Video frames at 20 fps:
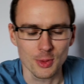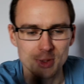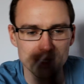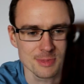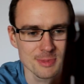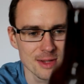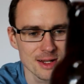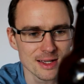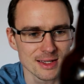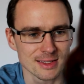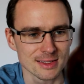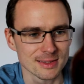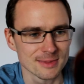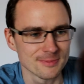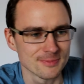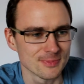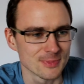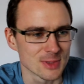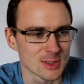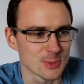smell is,
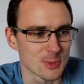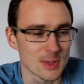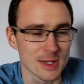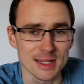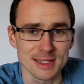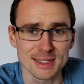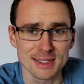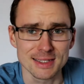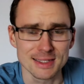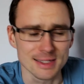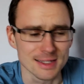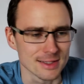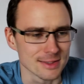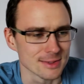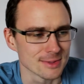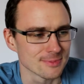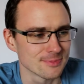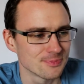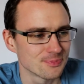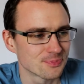as weird as that
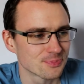sounds.